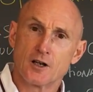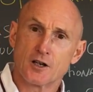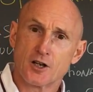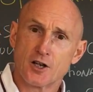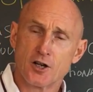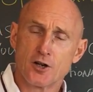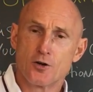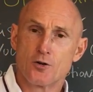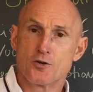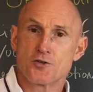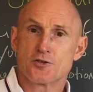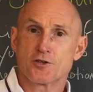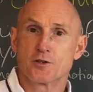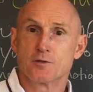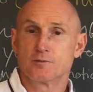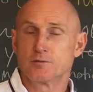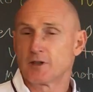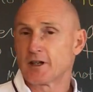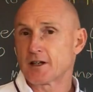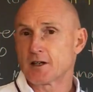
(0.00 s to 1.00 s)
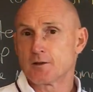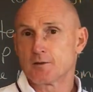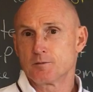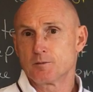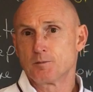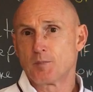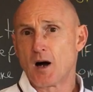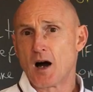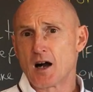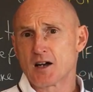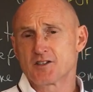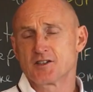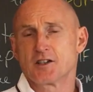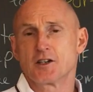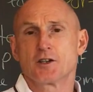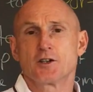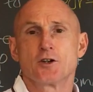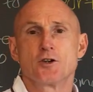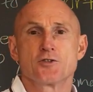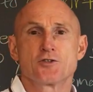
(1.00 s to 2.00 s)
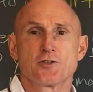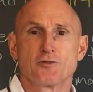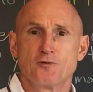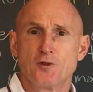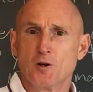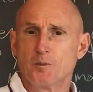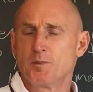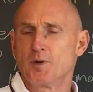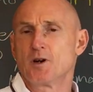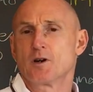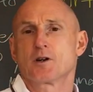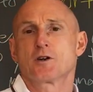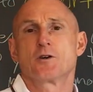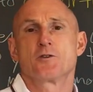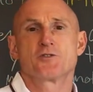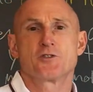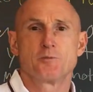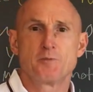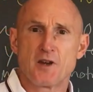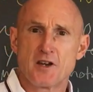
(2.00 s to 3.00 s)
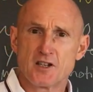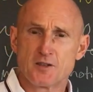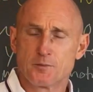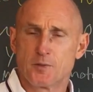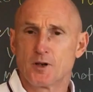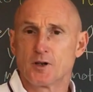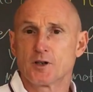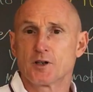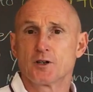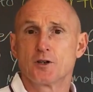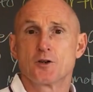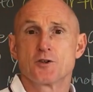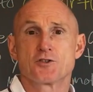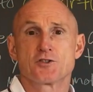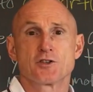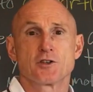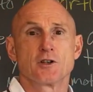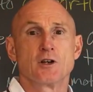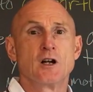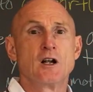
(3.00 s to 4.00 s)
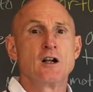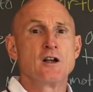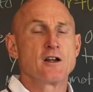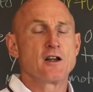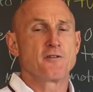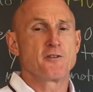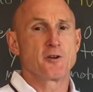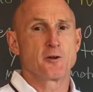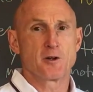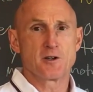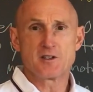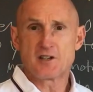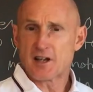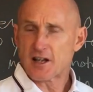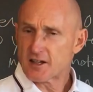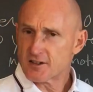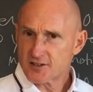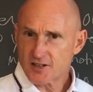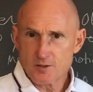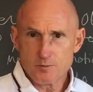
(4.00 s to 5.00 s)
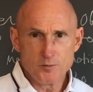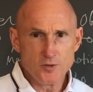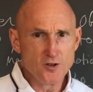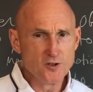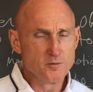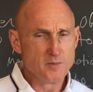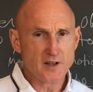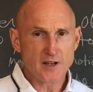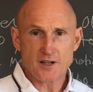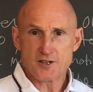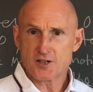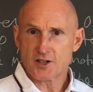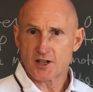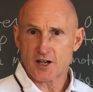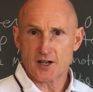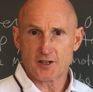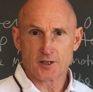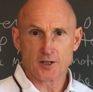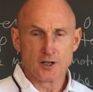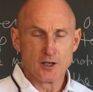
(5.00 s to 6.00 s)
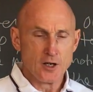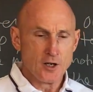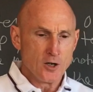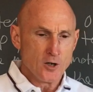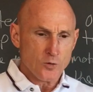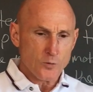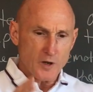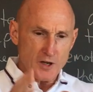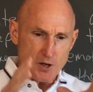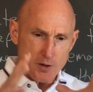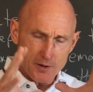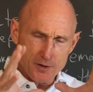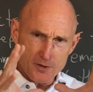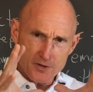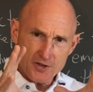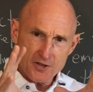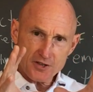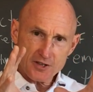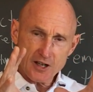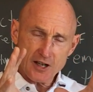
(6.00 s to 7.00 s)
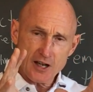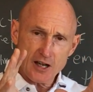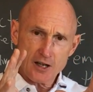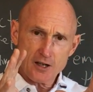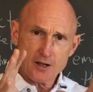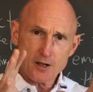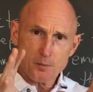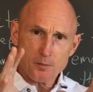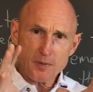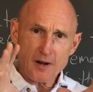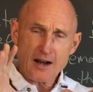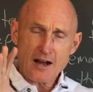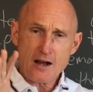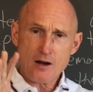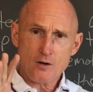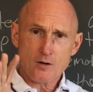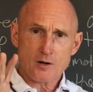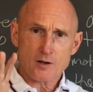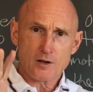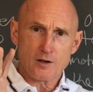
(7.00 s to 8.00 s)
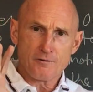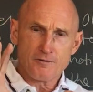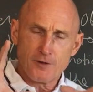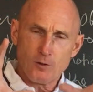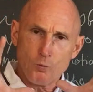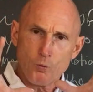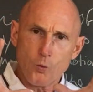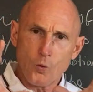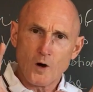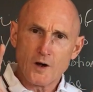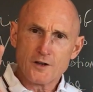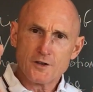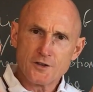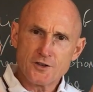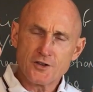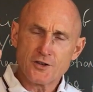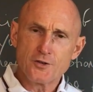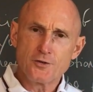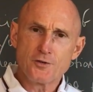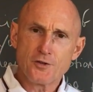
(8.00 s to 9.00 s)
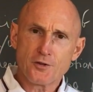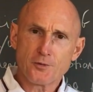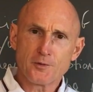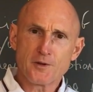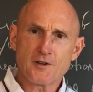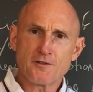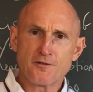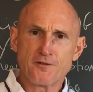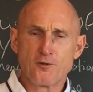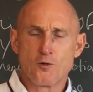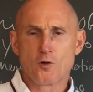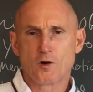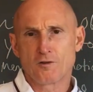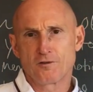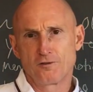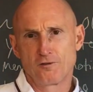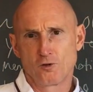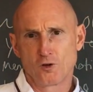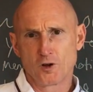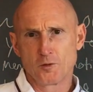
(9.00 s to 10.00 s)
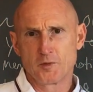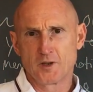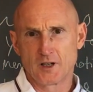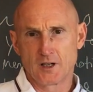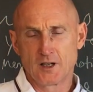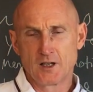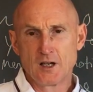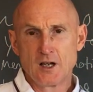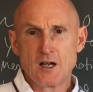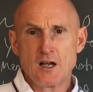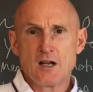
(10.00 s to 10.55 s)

coach, like a boxing coach, a football coach, a baseball coach, if you're a dance and movement educator, when you understand the power of the 1-2-3-4 formula